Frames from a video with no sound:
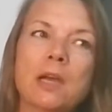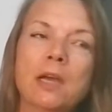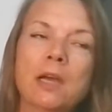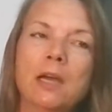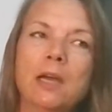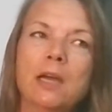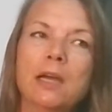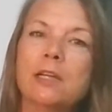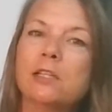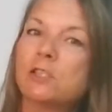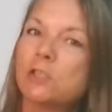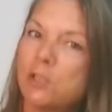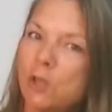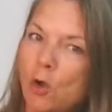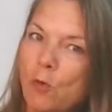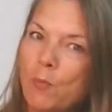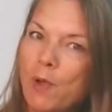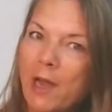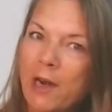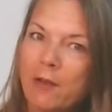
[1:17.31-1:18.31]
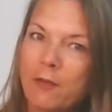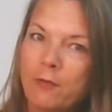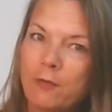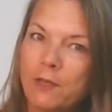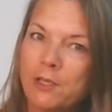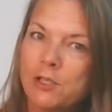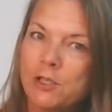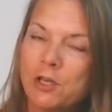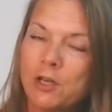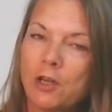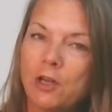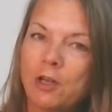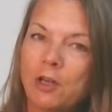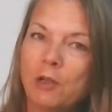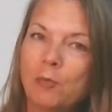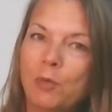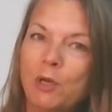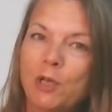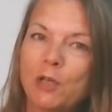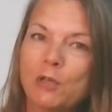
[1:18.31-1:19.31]
It's so beneficial
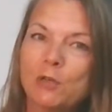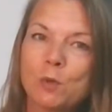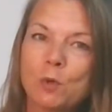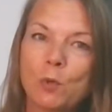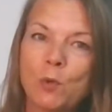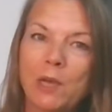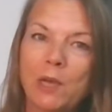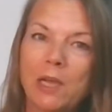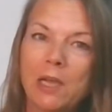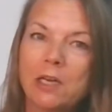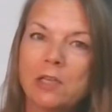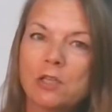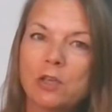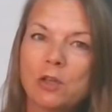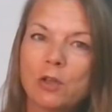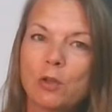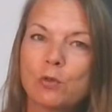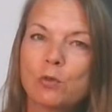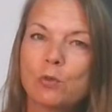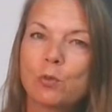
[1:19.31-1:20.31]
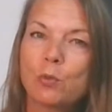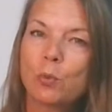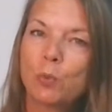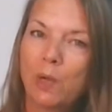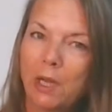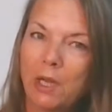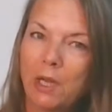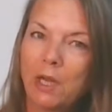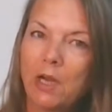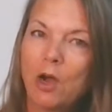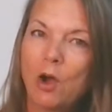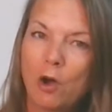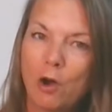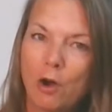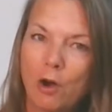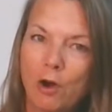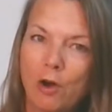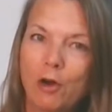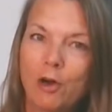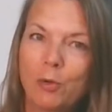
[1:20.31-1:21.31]
because when we get into those really
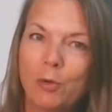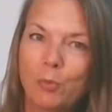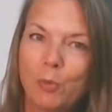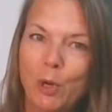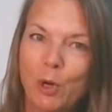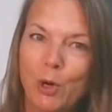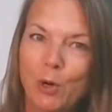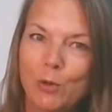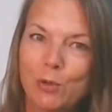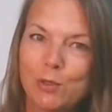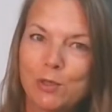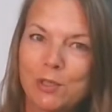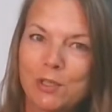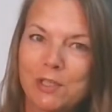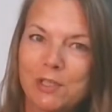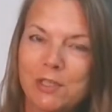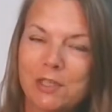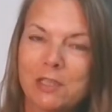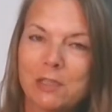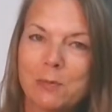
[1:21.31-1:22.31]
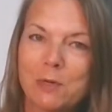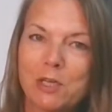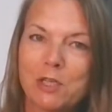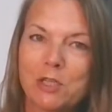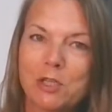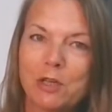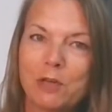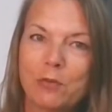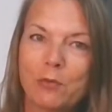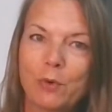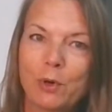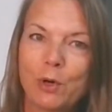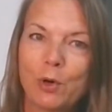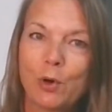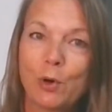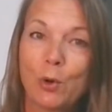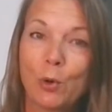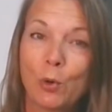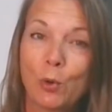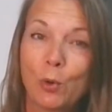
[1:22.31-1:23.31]
hard poses, especially if we're
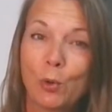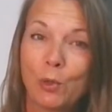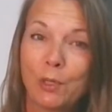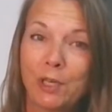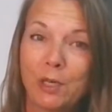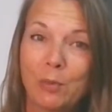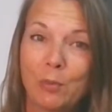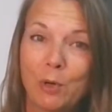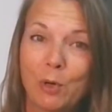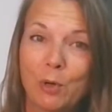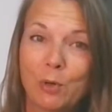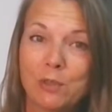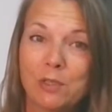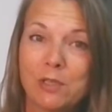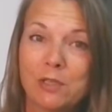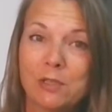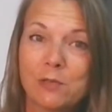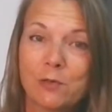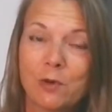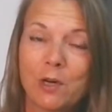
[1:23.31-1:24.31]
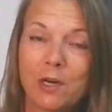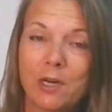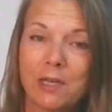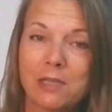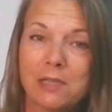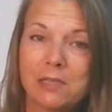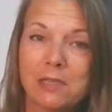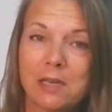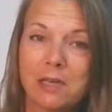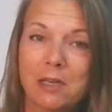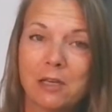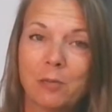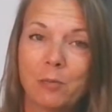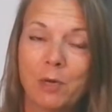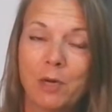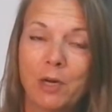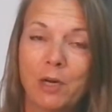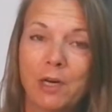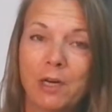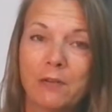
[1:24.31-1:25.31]
holding poses for an extended
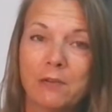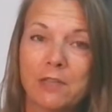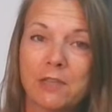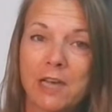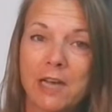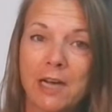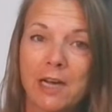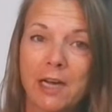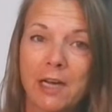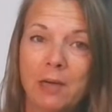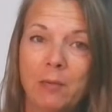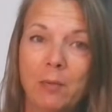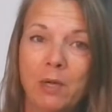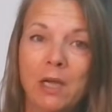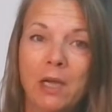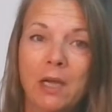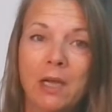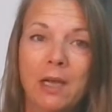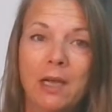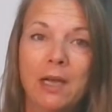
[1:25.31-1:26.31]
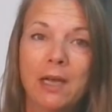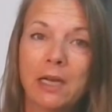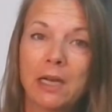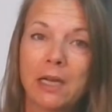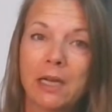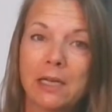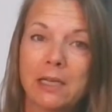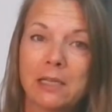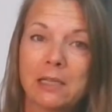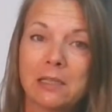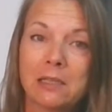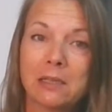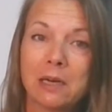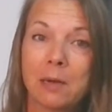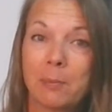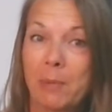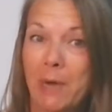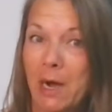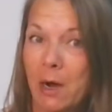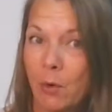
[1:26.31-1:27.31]
period of time in like a
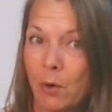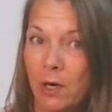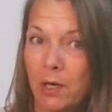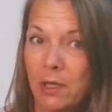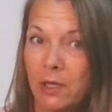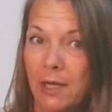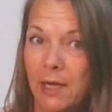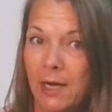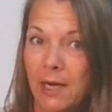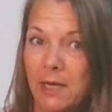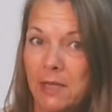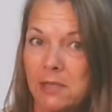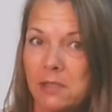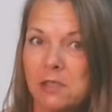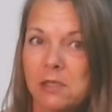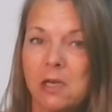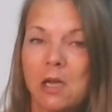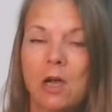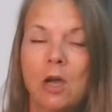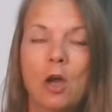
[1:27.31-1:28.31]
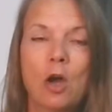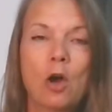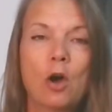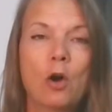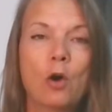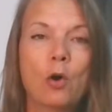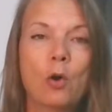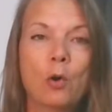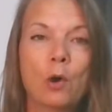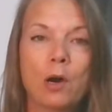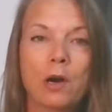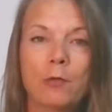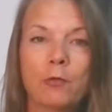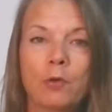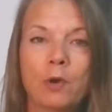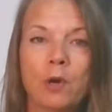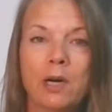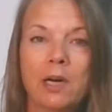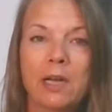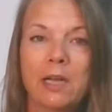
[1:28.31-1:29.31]
power class, or if
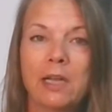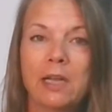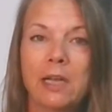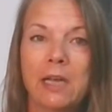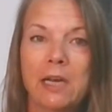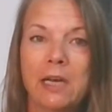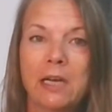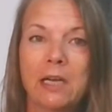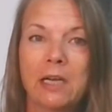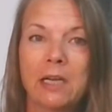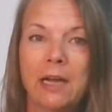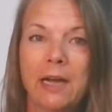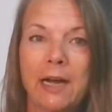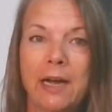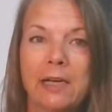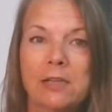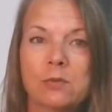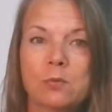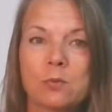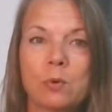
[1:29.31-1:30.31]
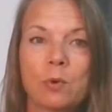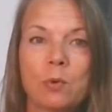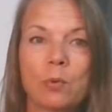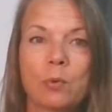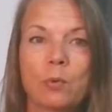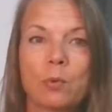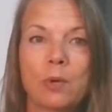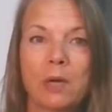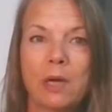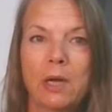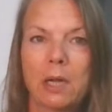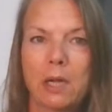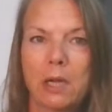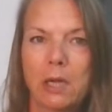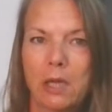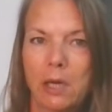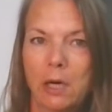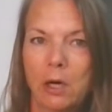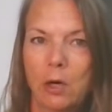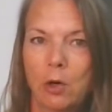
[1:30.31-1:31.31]
we're in a yin class, we're
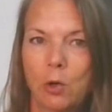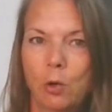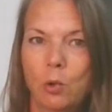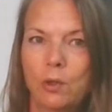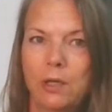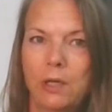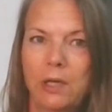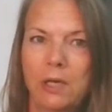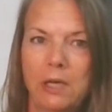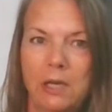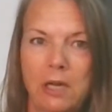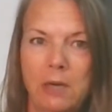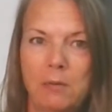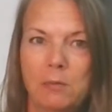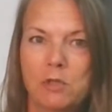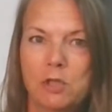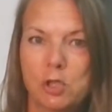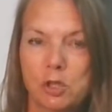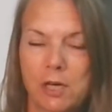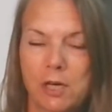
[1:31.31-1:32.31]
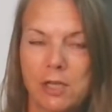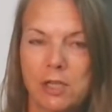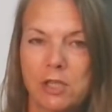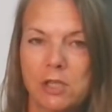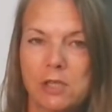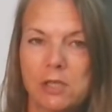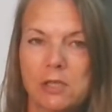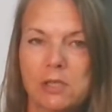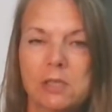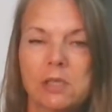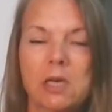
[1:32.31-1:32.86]
really holding deep stretches.